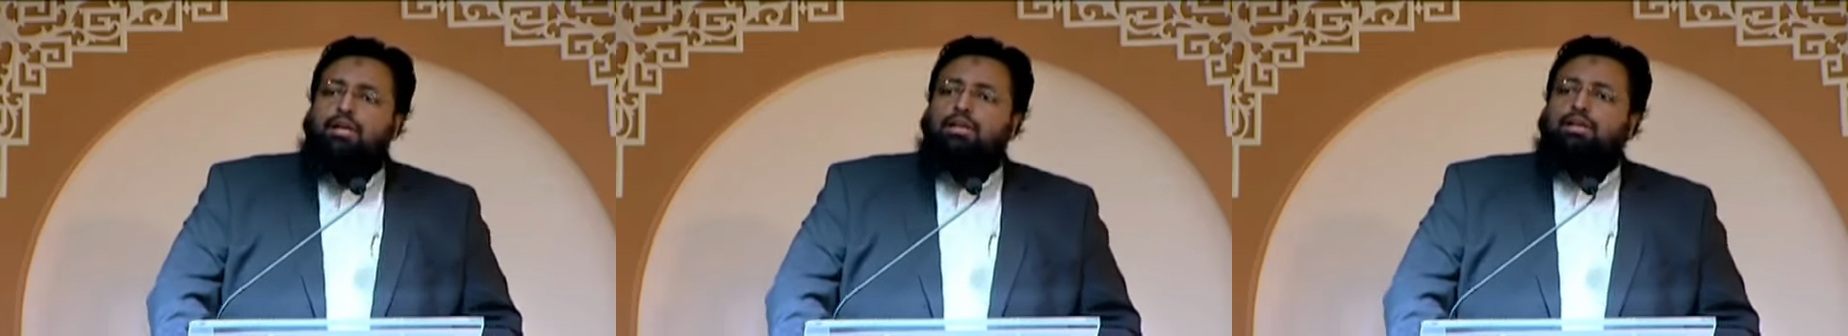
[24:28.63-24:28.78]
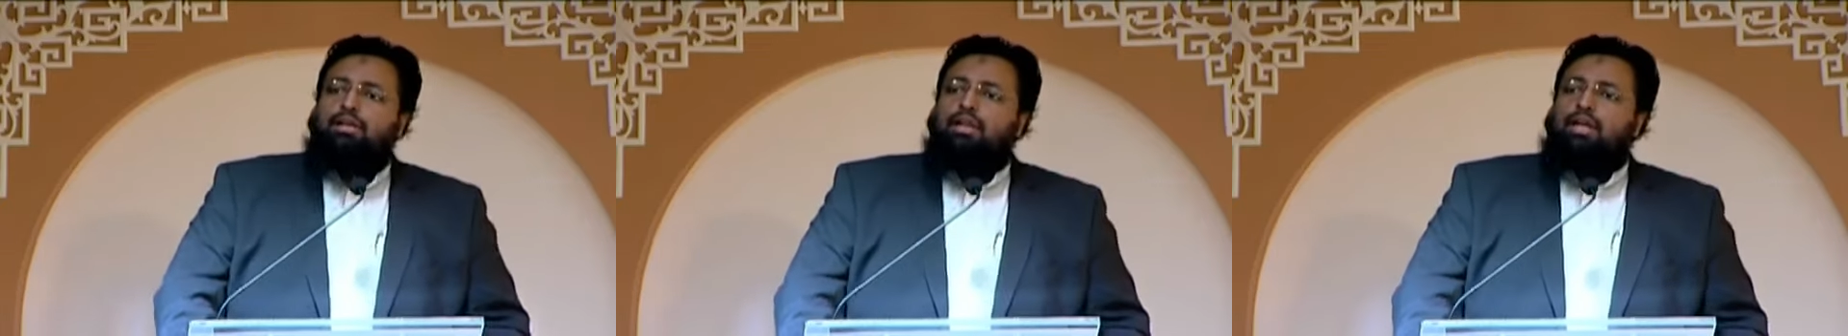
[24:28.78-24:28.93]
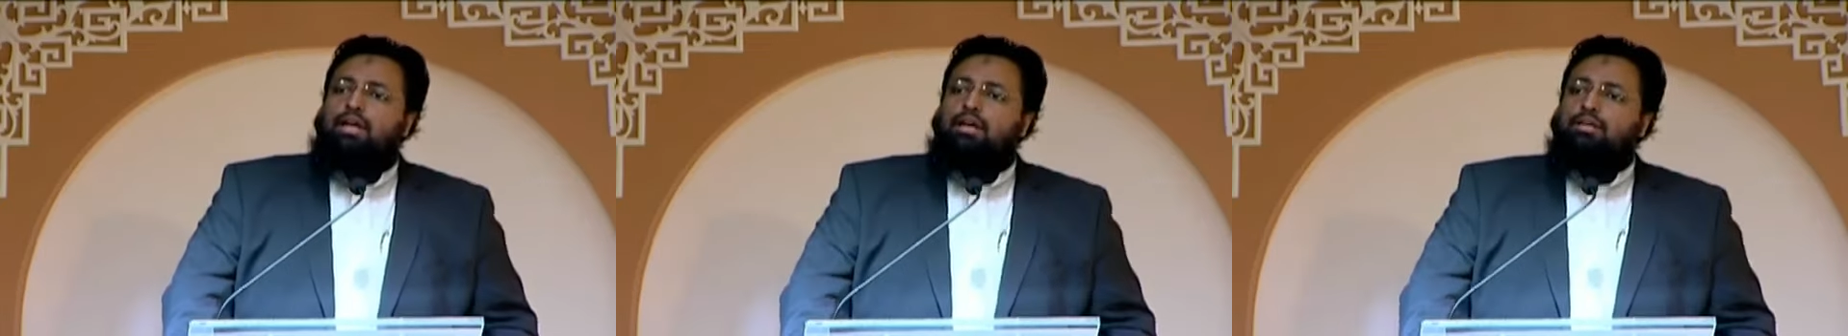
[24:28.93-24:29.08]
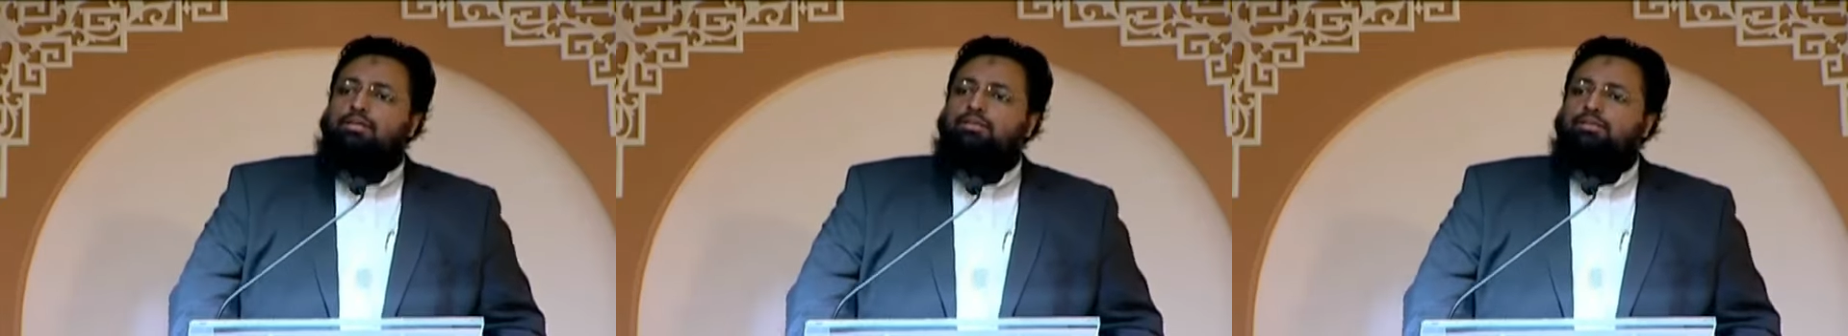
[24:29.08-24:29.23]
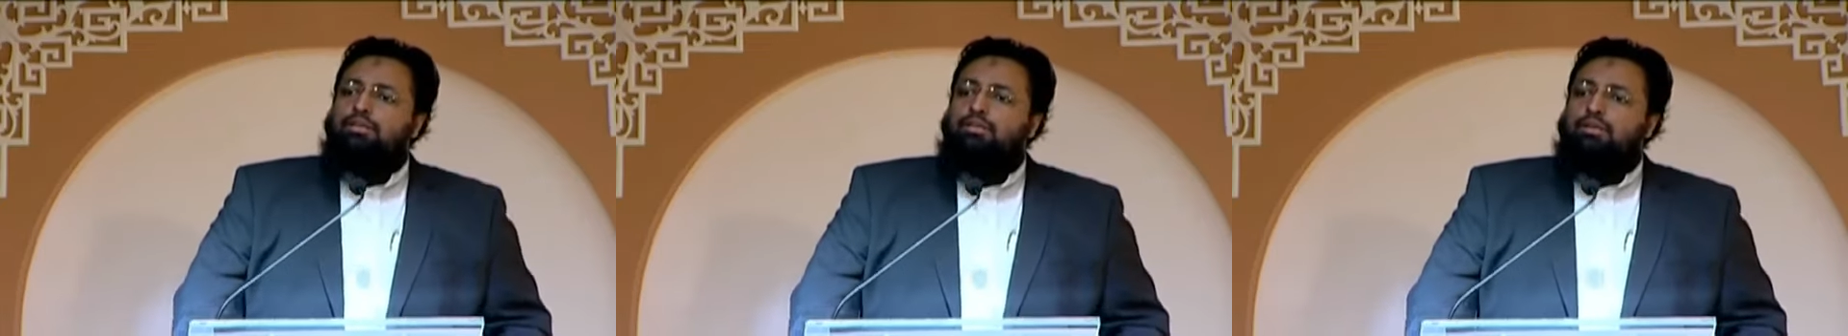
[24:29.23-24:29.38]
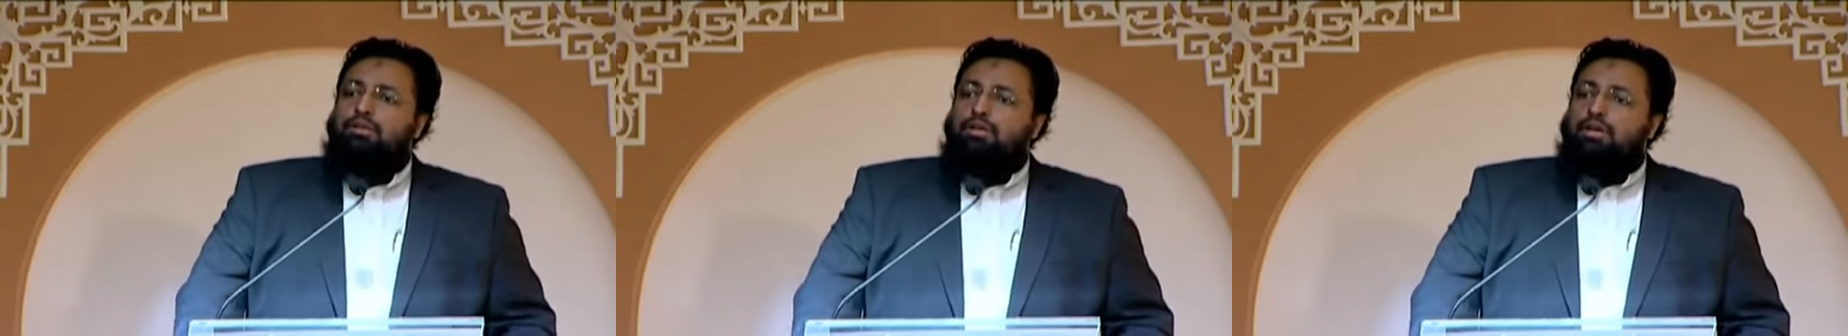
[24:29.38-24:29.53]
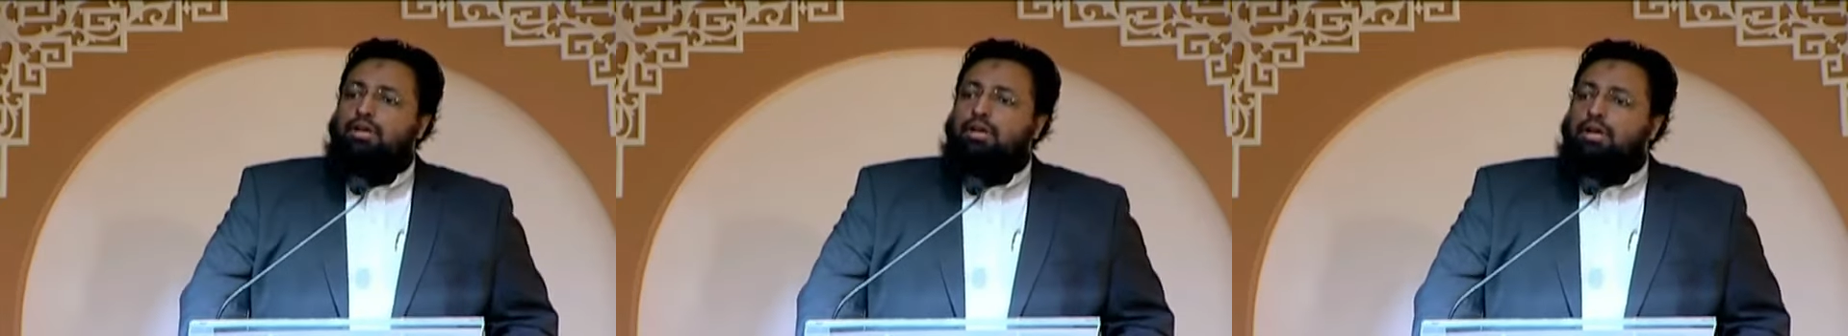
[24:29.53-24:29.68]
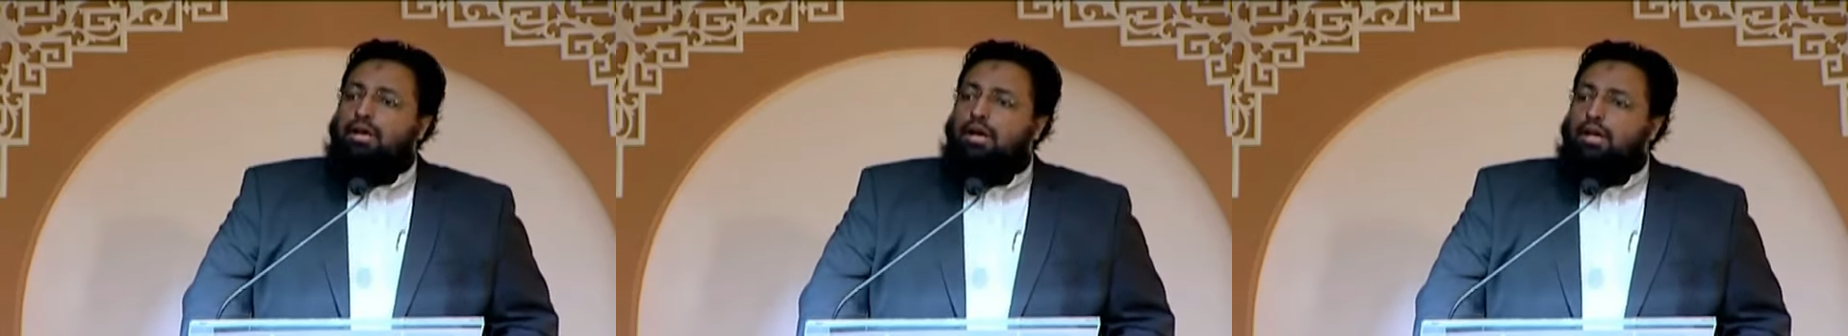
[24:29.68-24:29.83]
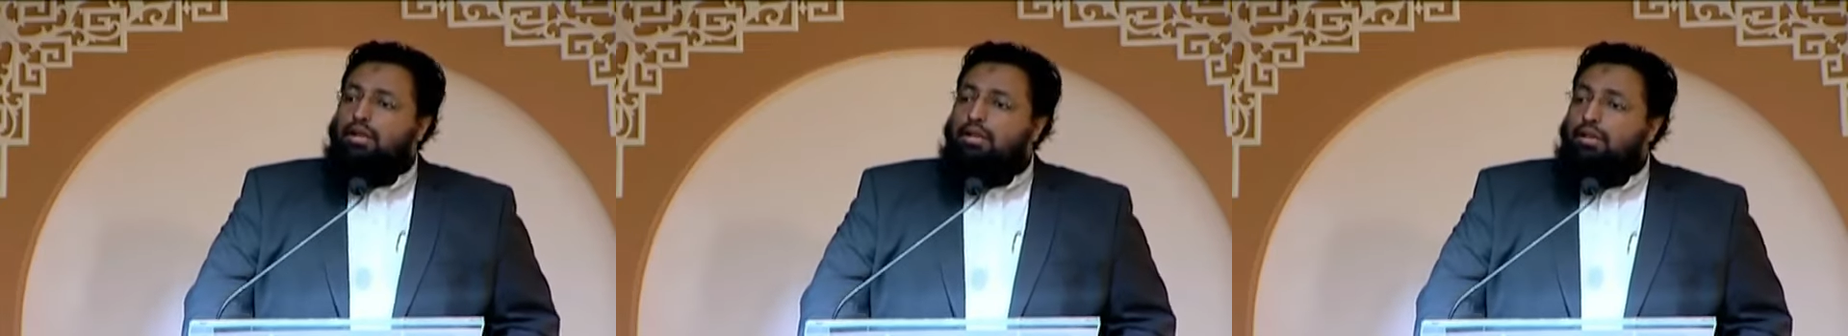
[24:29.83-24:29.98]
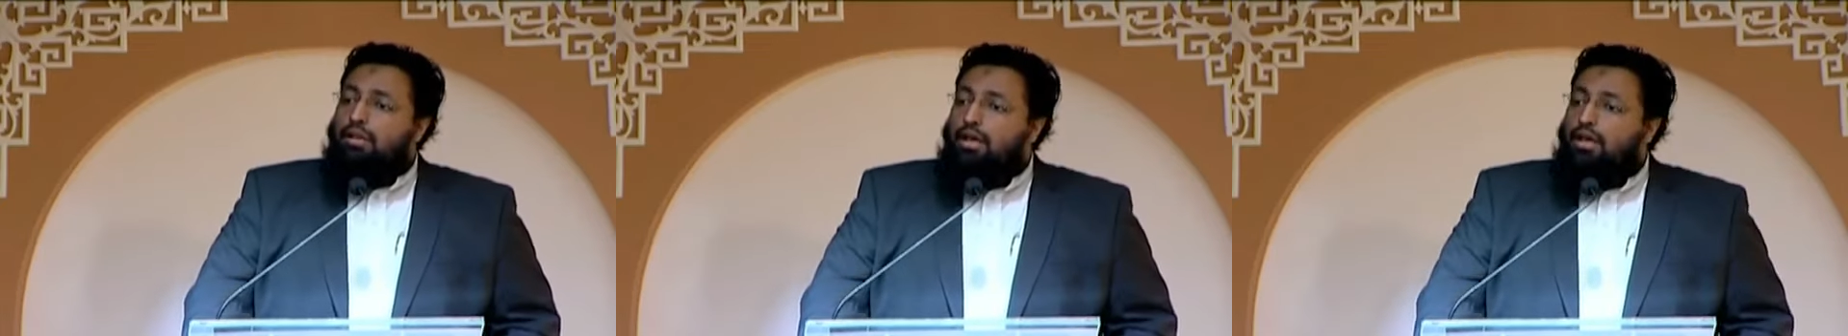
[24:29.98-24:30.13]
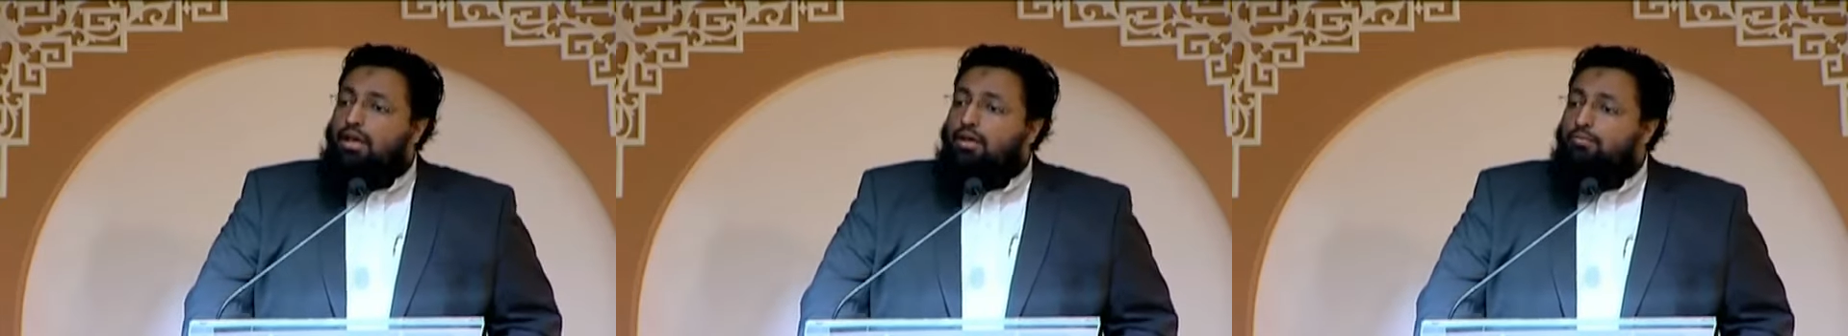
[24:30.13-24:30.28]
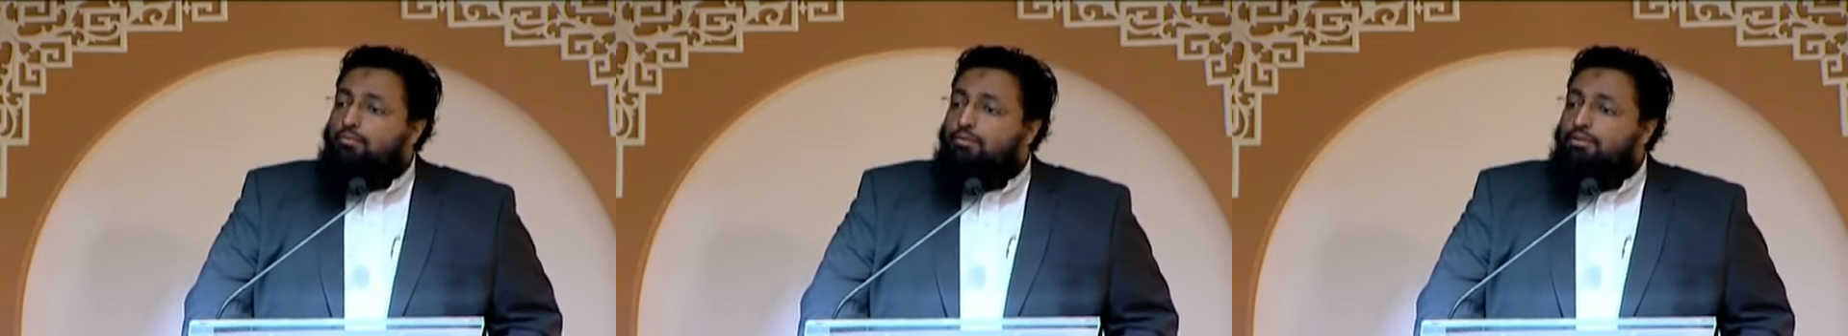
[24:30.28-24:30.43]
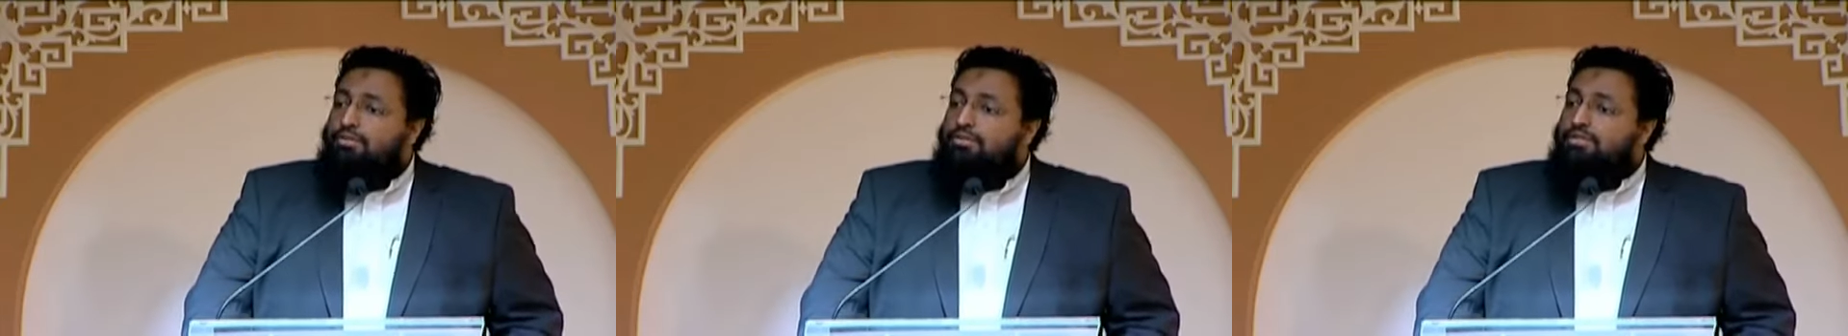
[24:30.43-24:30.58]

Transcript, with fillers: Allah